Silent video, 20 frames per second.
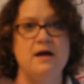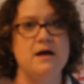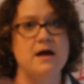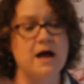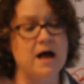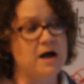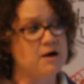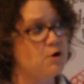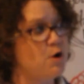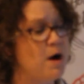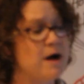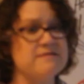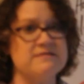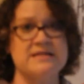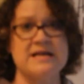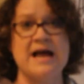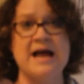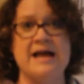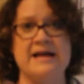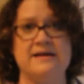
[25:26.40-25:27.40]
Go
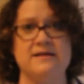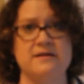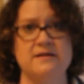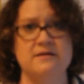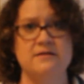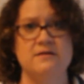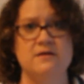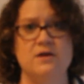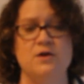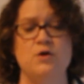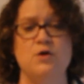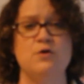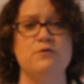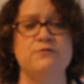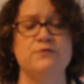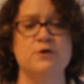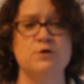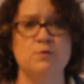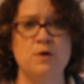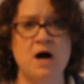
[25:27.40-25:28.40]
outside, go
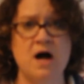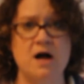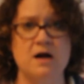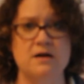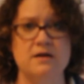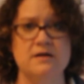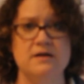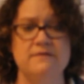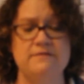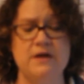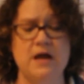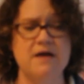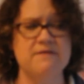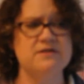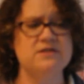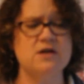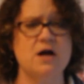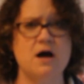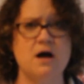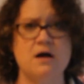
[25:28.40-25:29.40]
for a walk. If you have
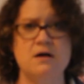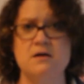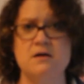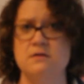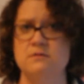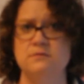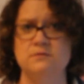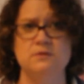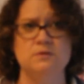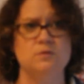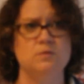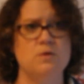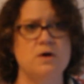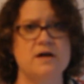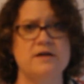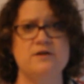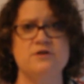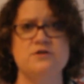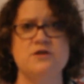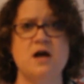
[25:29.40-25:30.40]
a dog,
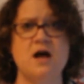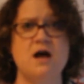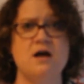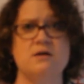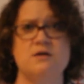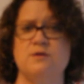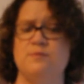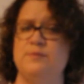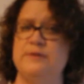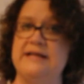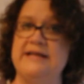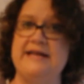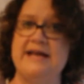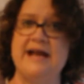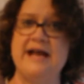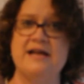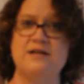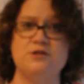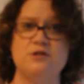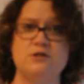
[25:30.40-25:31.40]
walk your dog, play
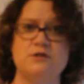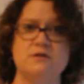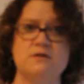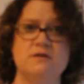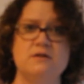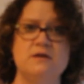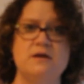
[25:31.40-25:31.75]
catch.